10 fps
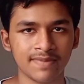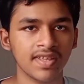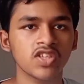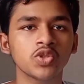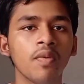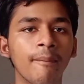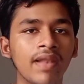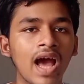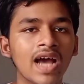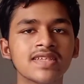system. There is
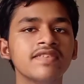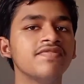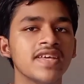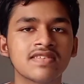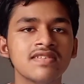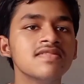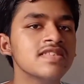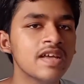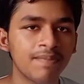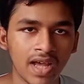no blood and
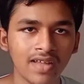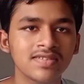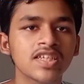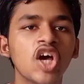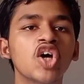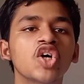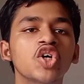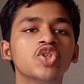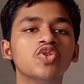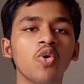vessels in the plants.
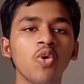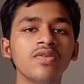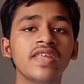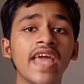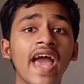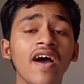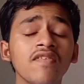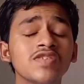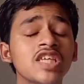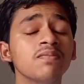So they
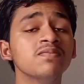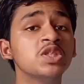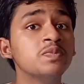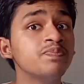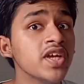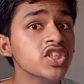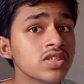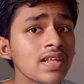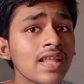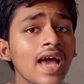have some
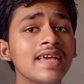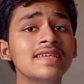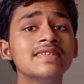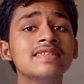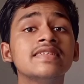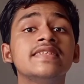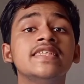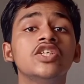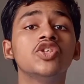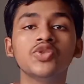specialized
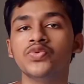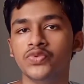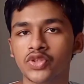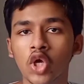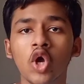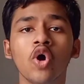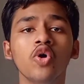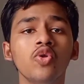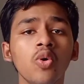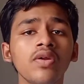tissues
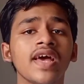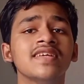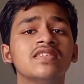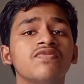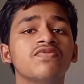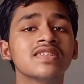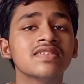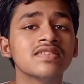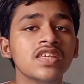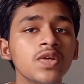known as
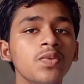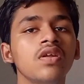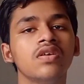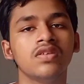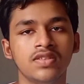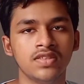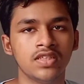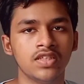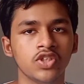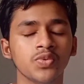vascular
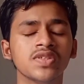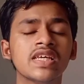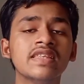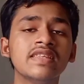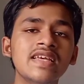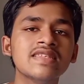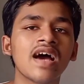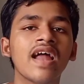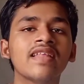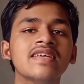tissues, and
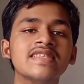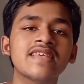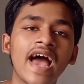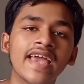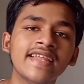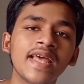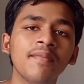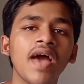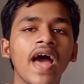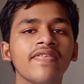these are the
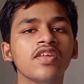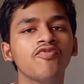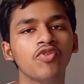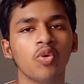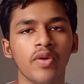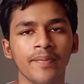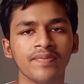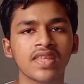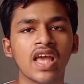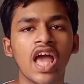xylem and the
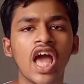phloem.